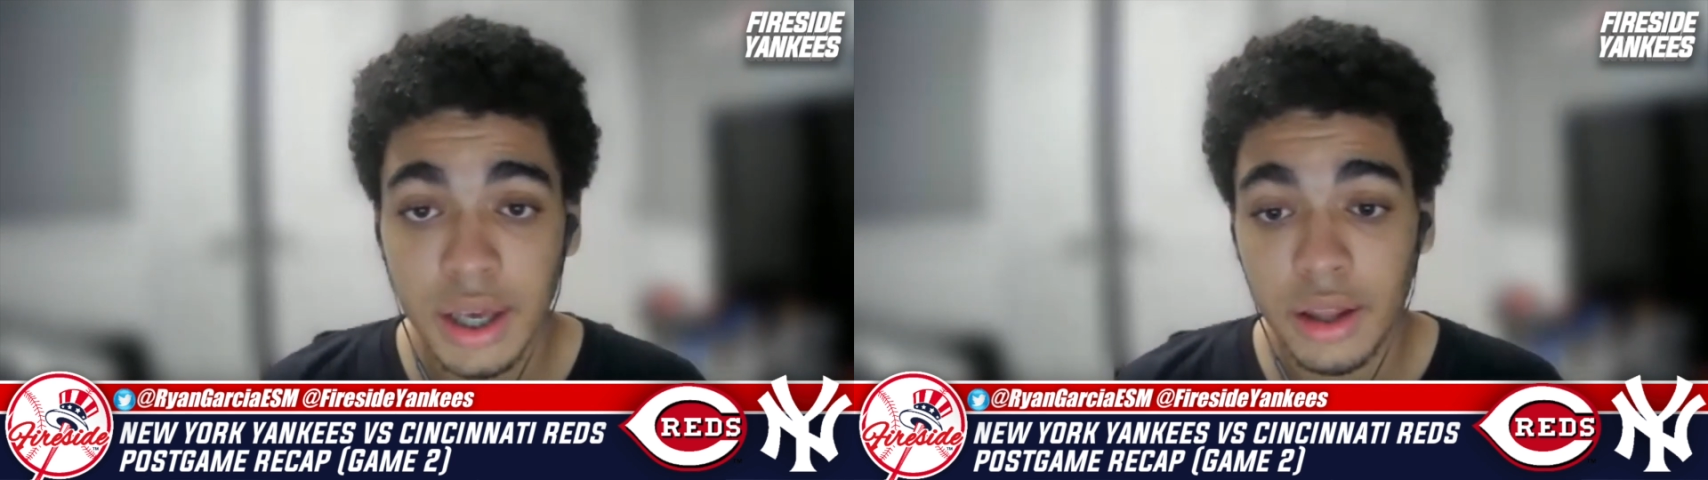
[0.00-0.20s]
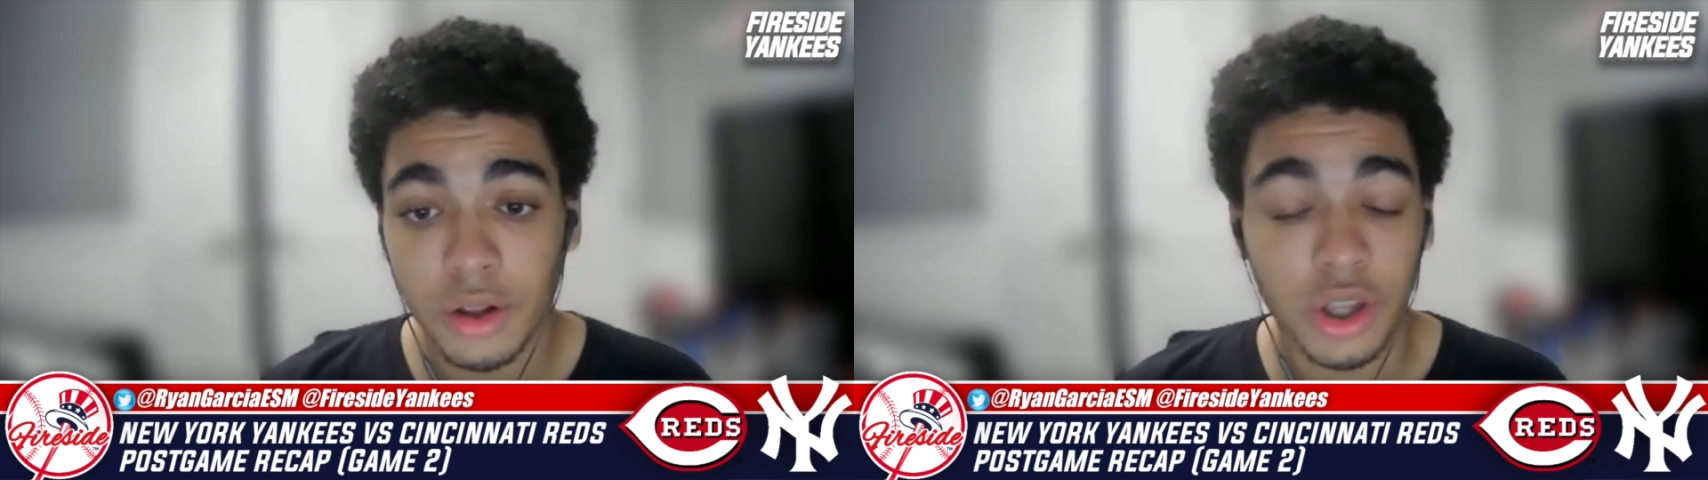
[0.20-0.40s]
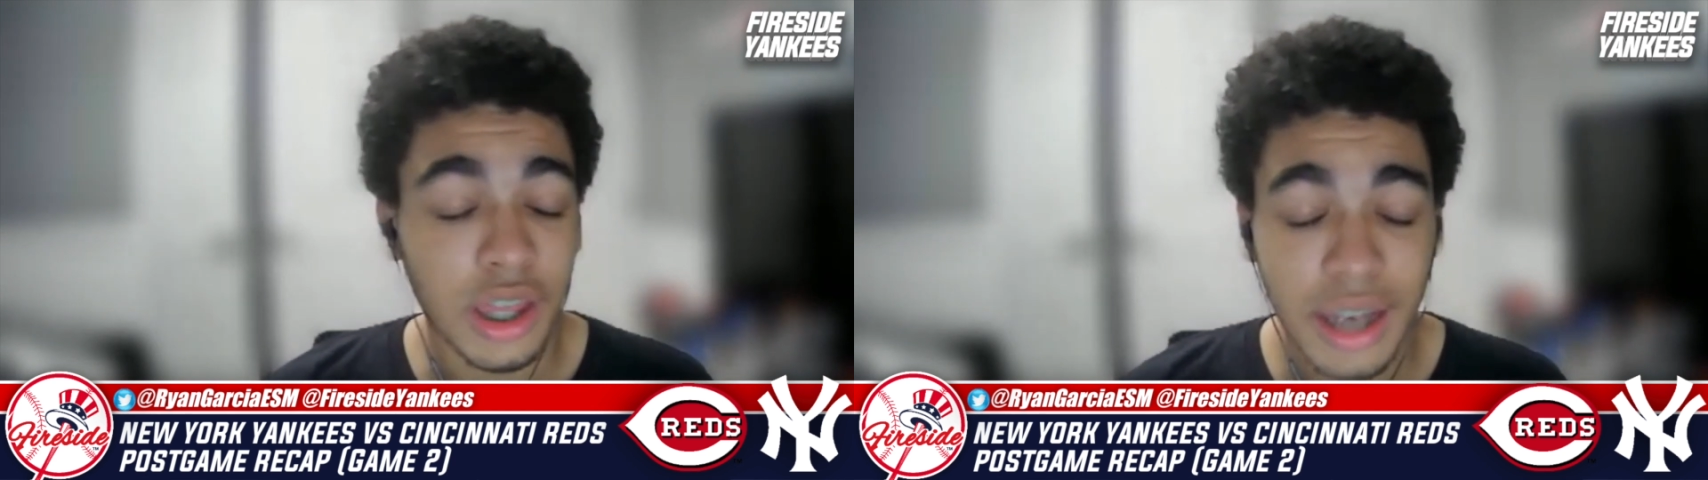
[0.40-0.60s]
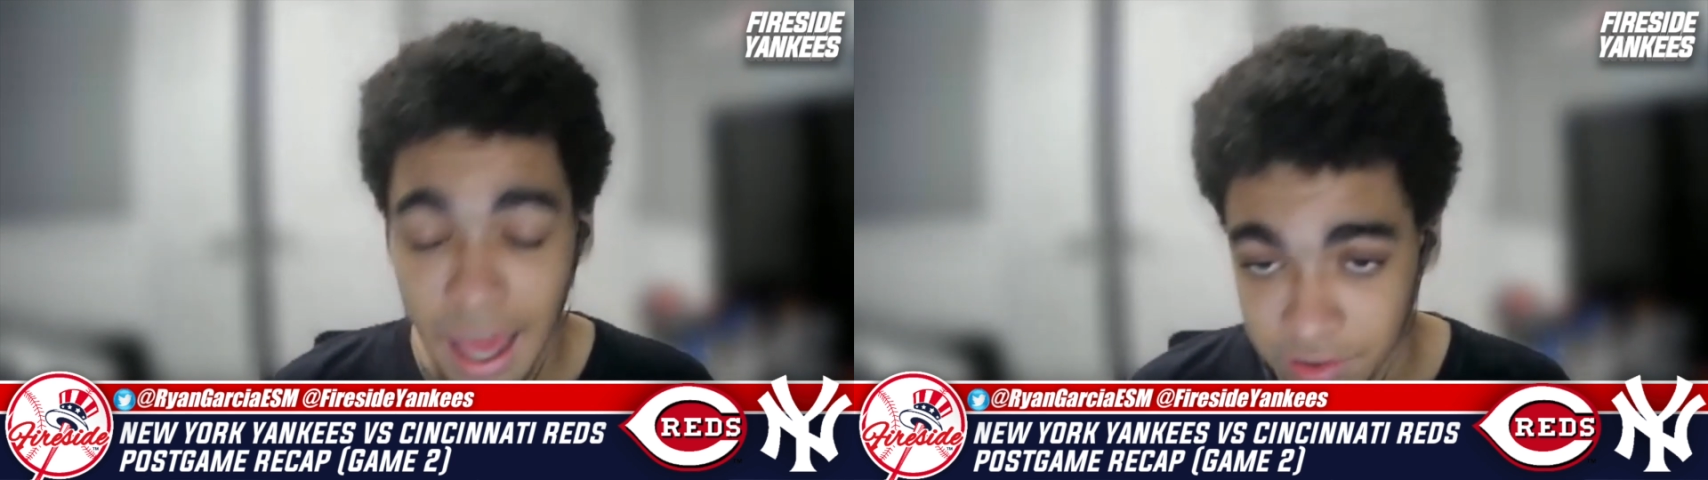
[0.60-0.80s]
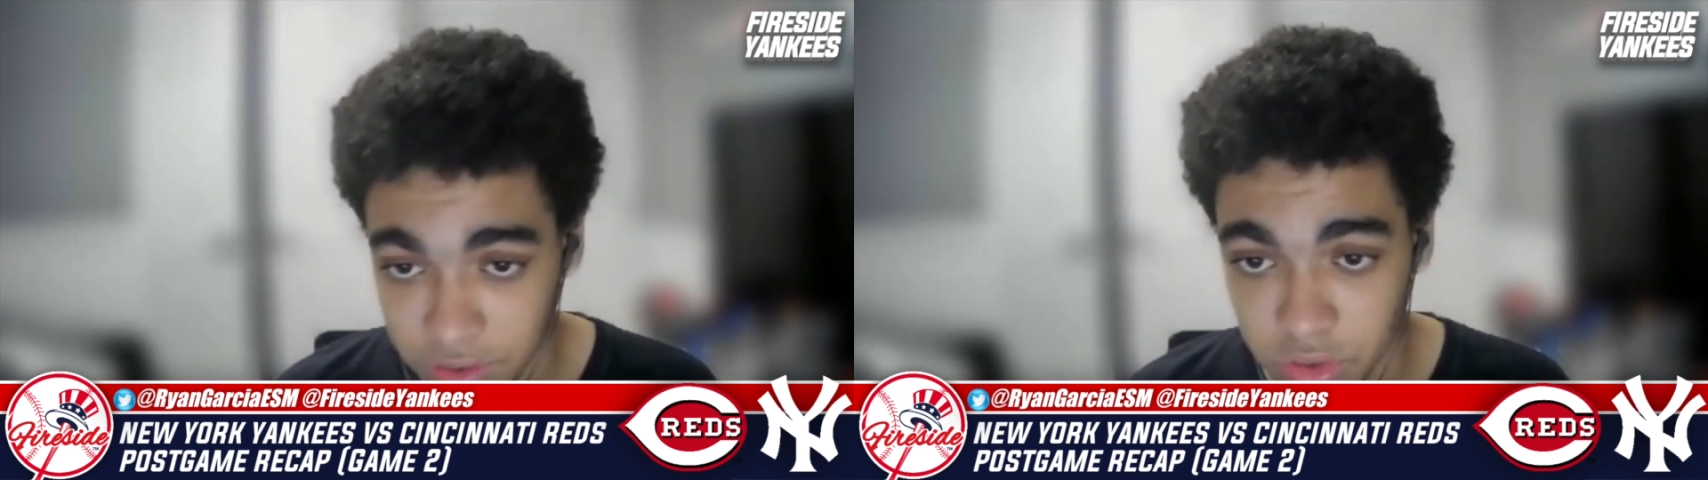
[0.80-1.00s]
Looking
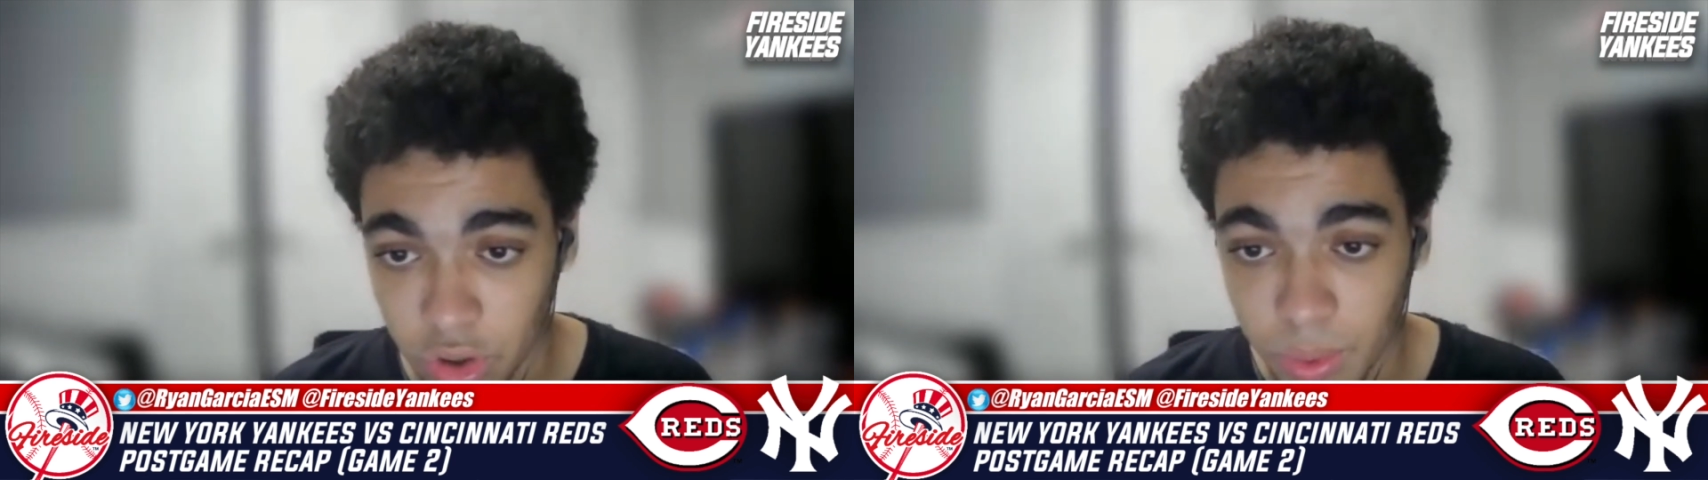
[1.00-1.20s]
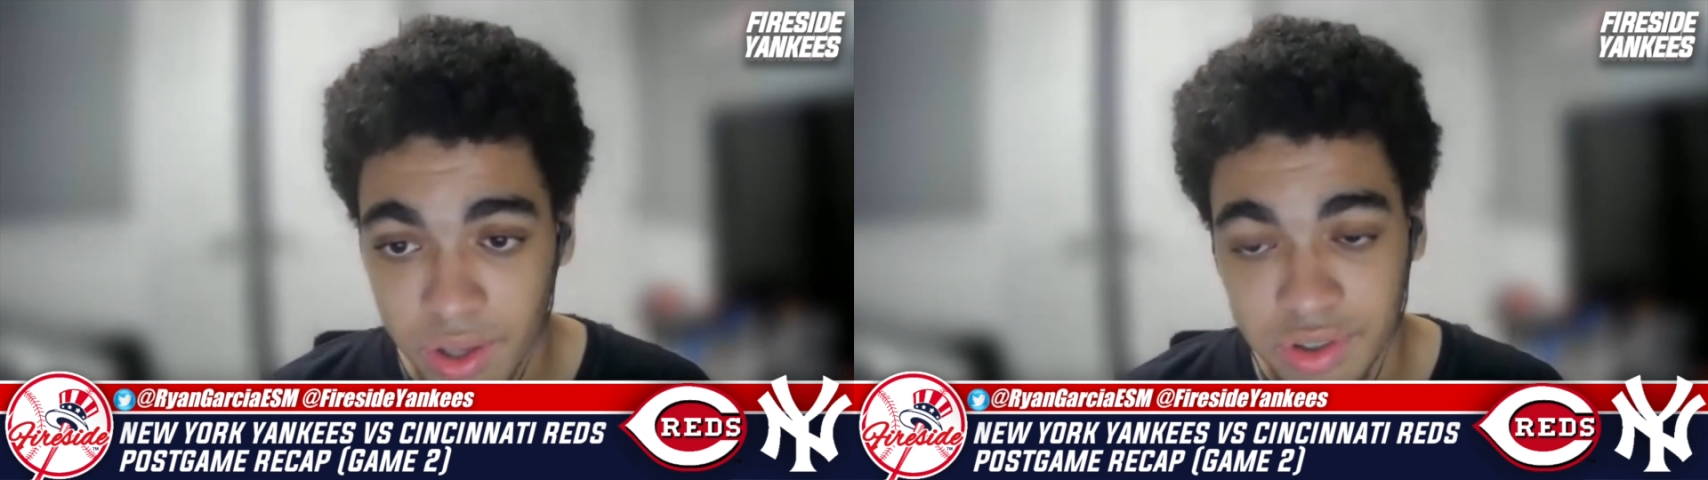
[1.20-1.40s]
nasty as always,